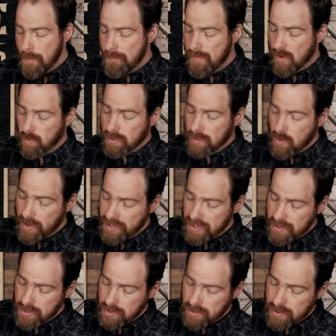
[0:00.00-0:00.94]
But we're going
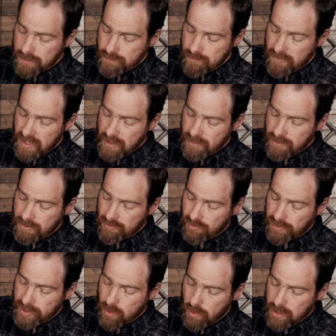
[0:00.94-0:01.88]
to use
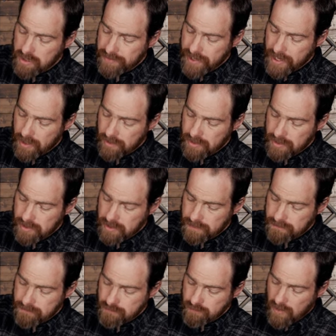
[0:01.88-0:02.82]
3/4 ounce
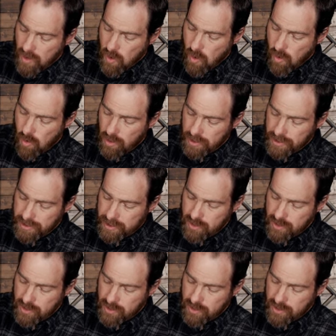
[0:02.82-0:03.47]
or